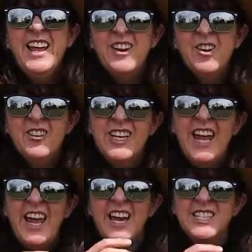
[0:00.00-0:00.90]
It
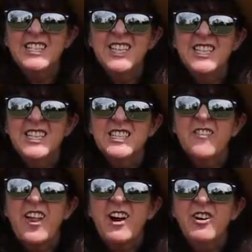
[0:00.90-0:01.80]
only has the
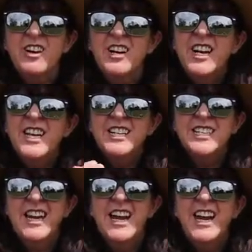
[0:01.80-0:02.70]
disc flower, it
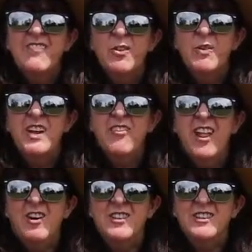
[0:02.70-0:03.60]
does not have the ray
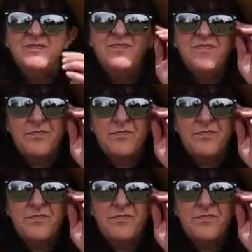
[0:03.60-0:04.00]
flowers.